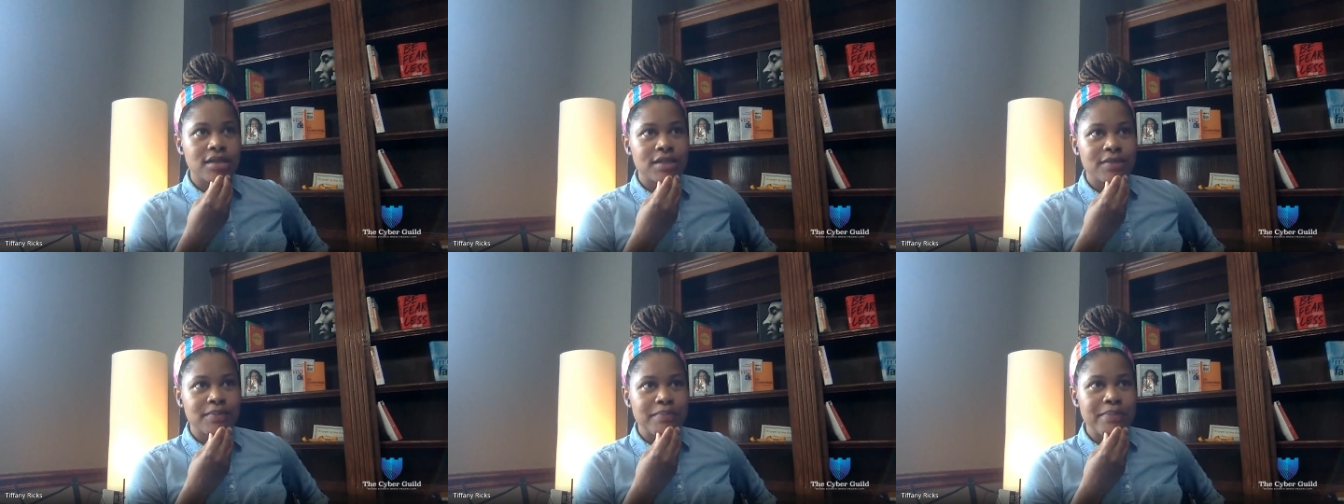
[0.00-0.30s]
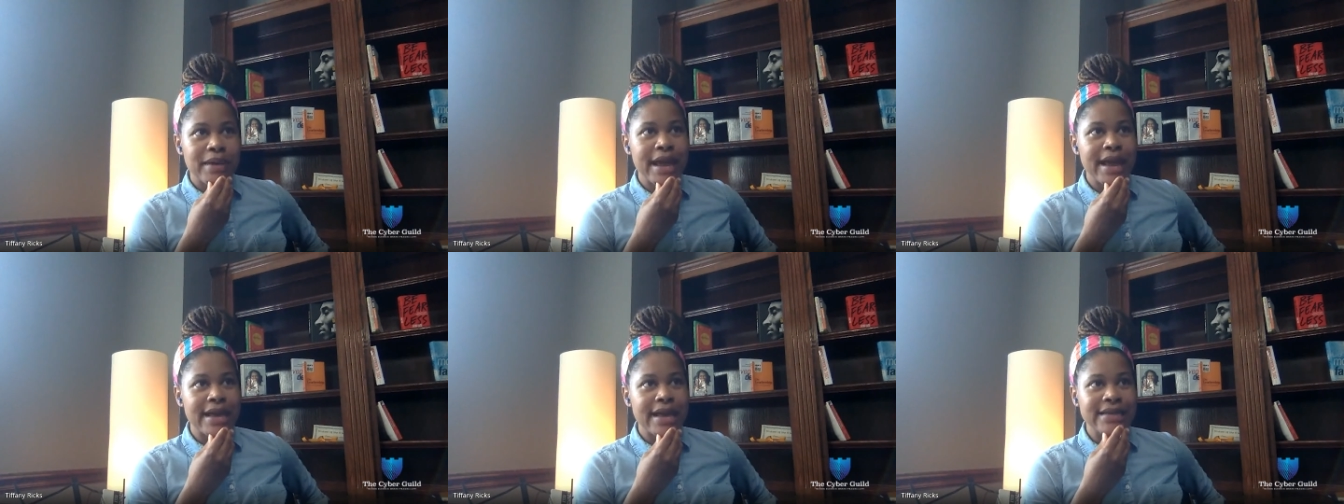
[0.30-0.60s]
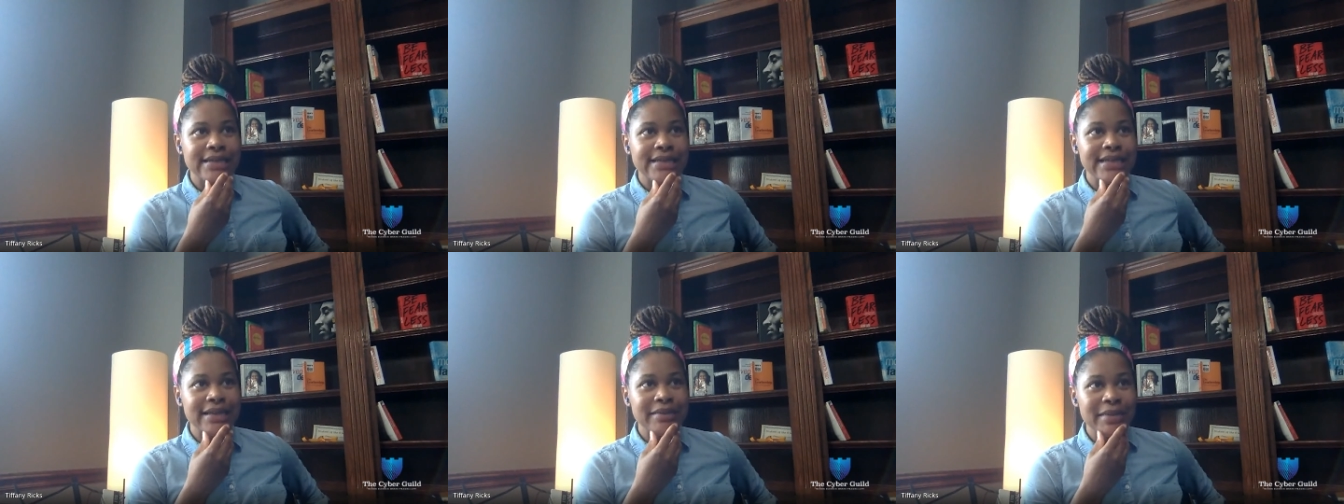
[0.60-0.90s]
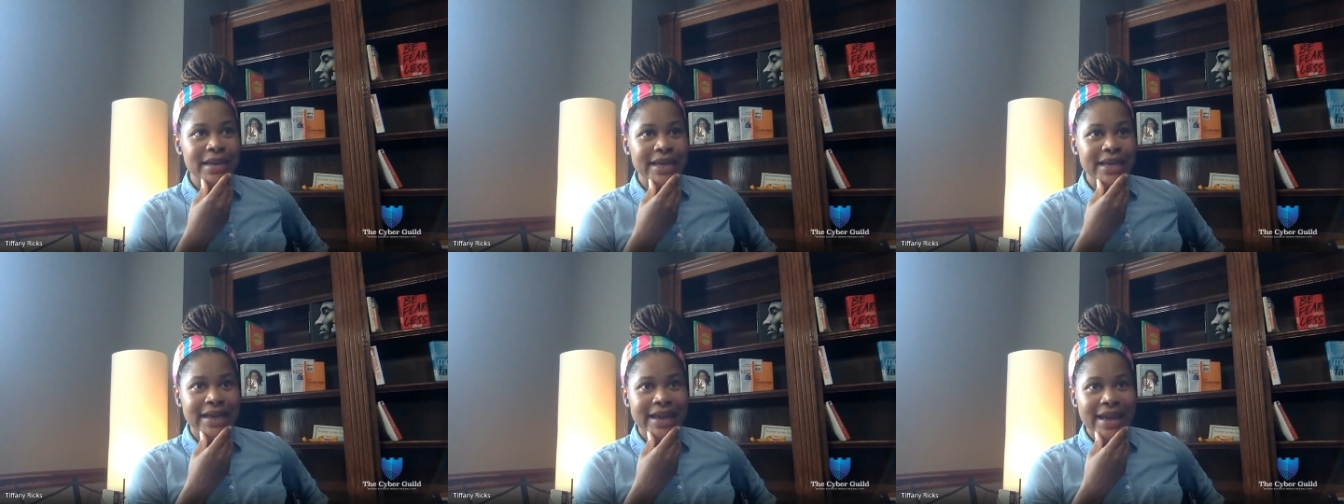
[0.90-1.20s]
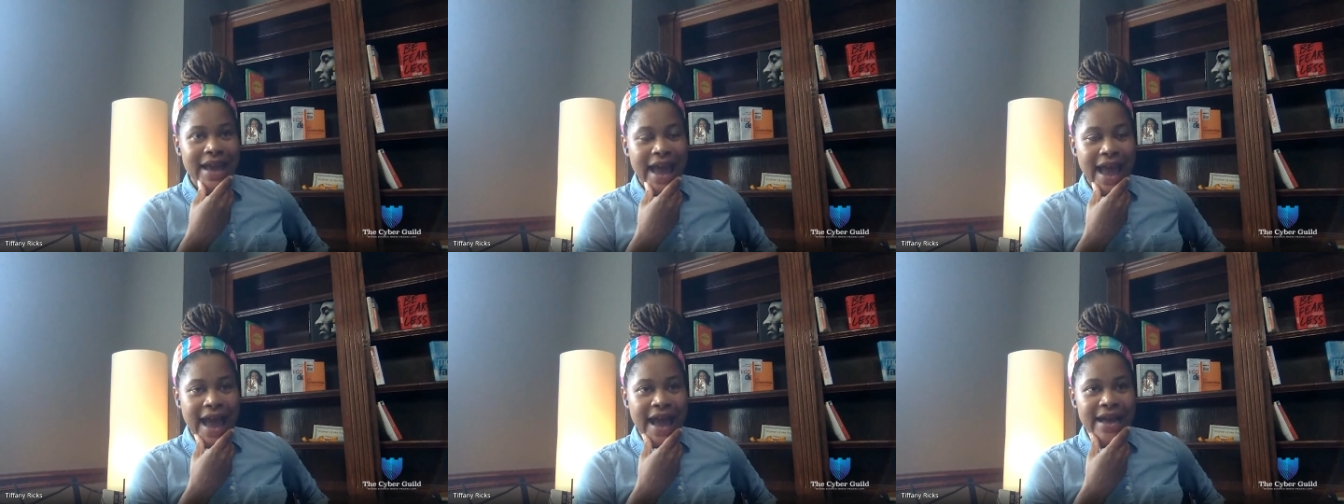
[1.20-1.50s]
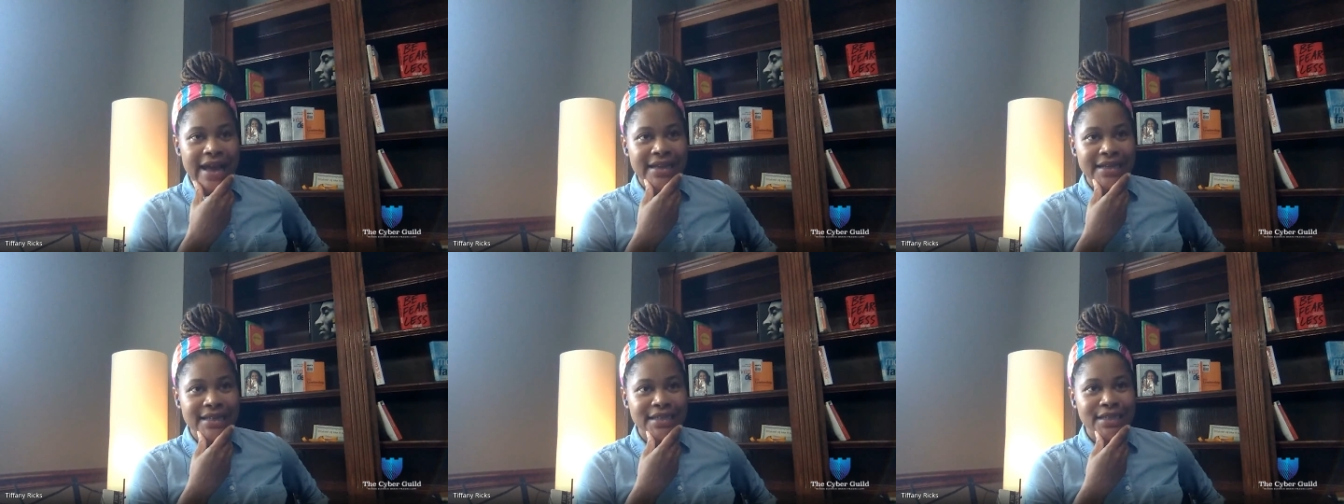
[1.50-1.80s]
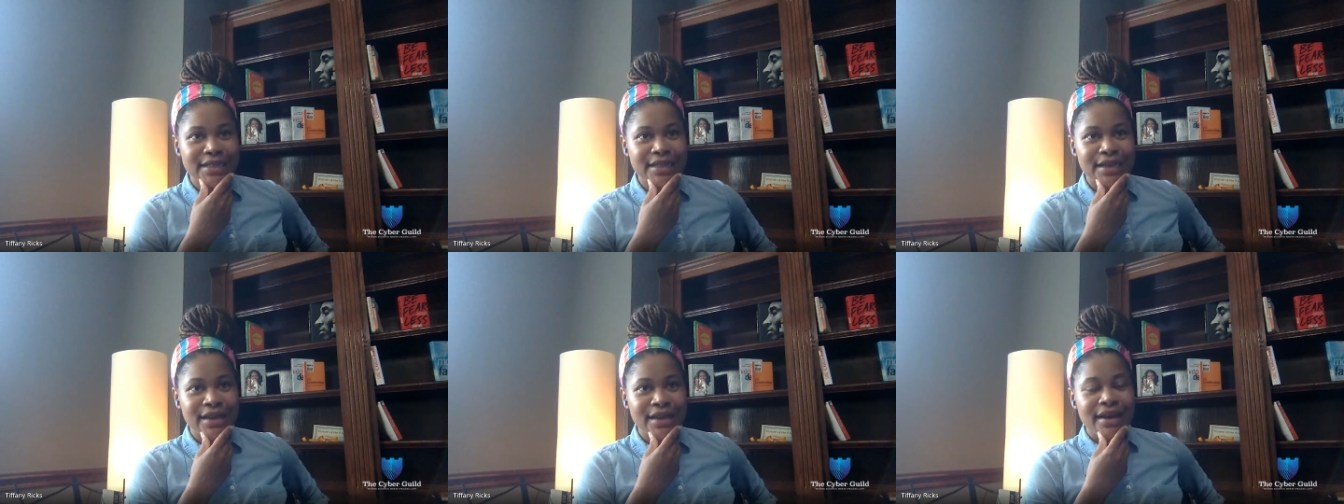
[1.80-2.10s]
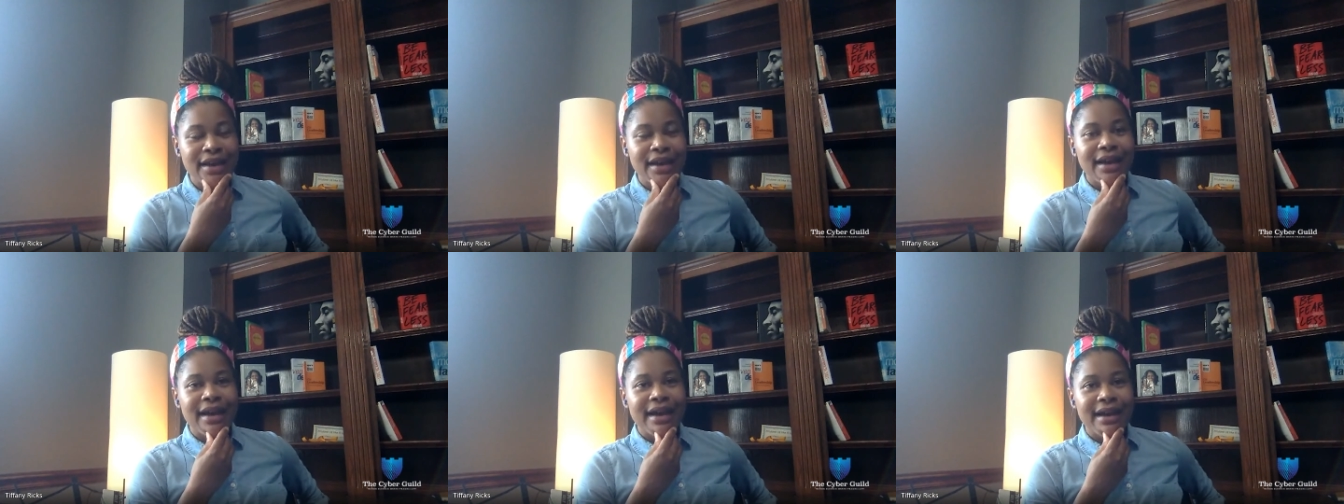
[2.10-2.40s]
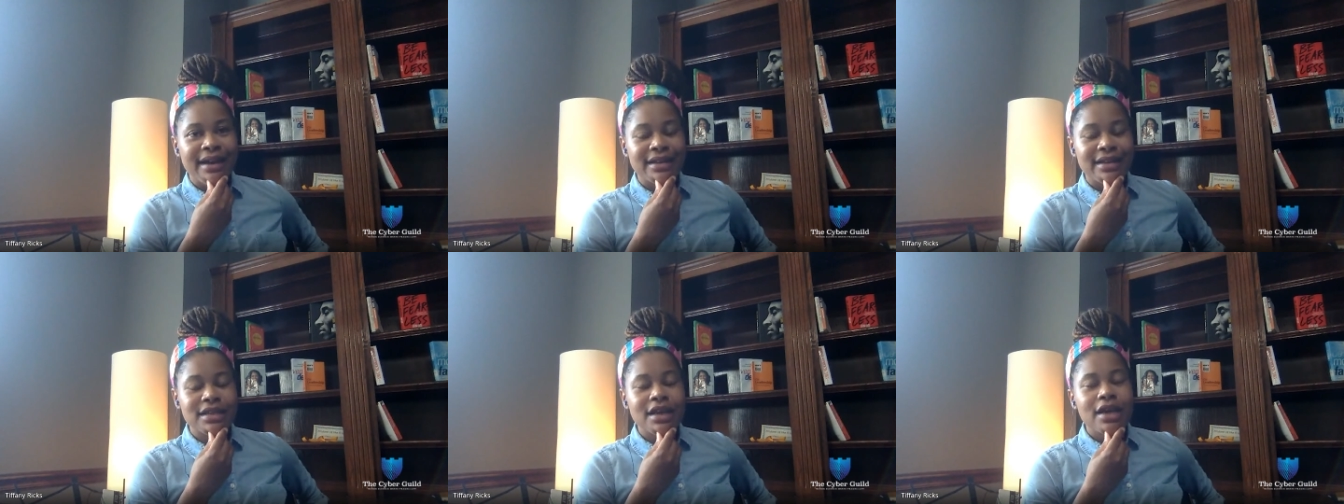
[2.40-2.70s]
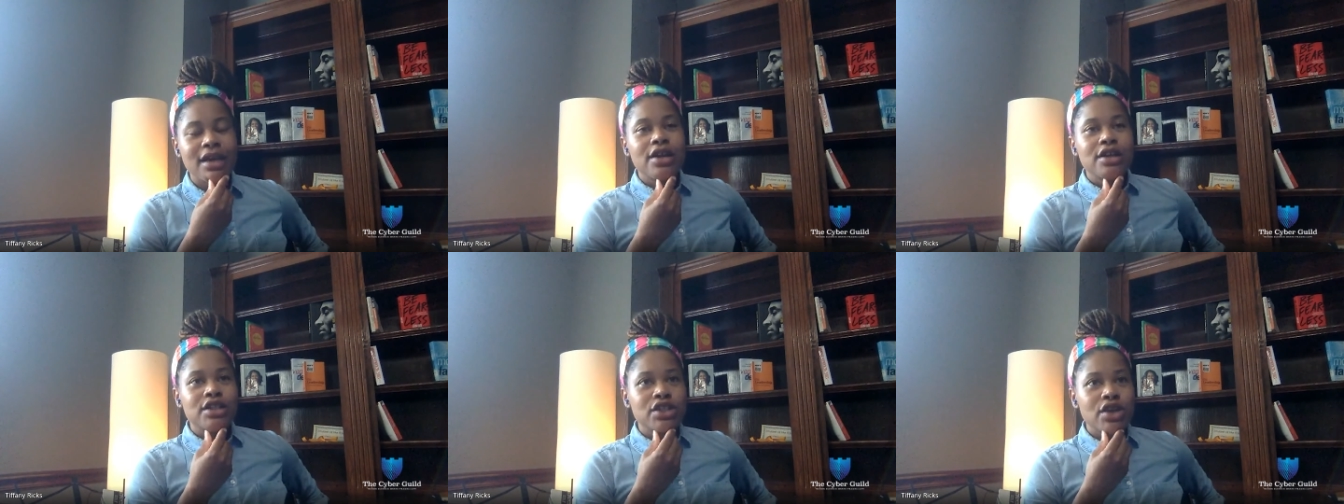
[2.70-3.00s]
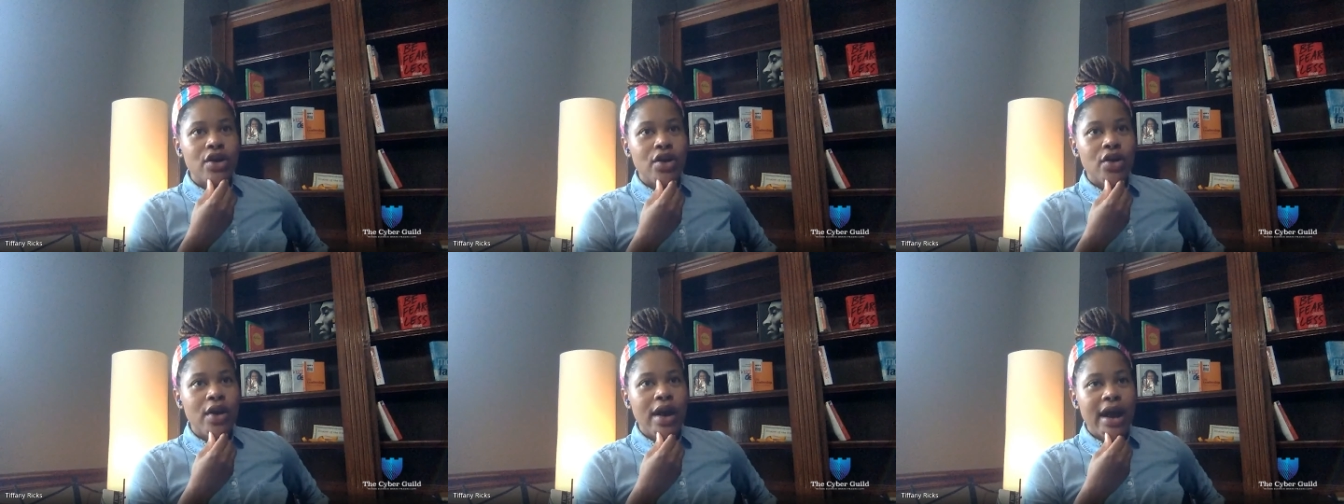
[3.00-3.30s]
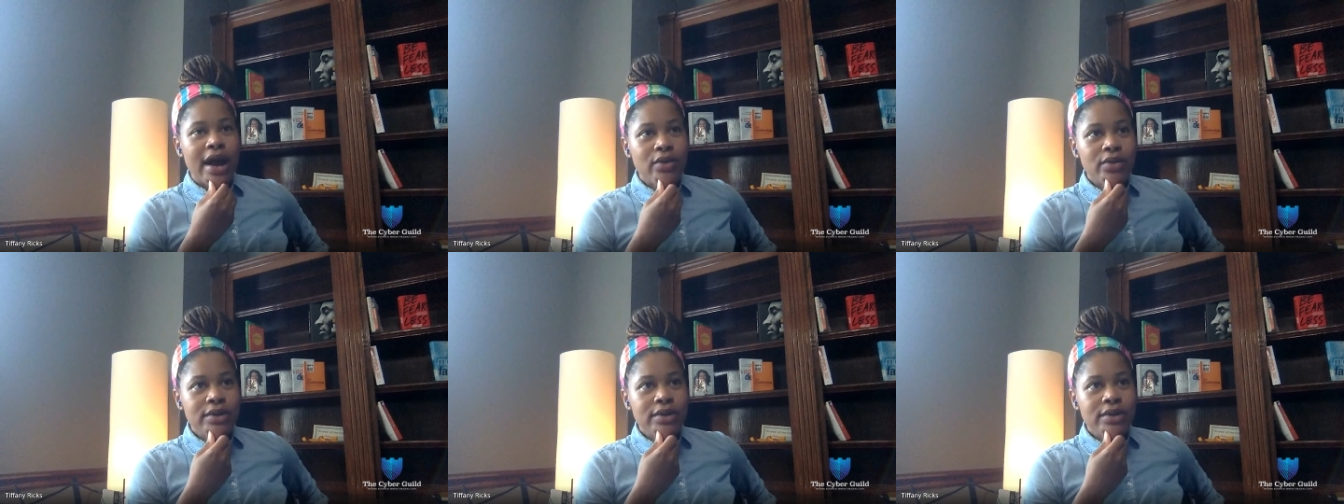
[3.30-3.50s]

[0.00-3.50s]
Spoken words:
pandemic has so I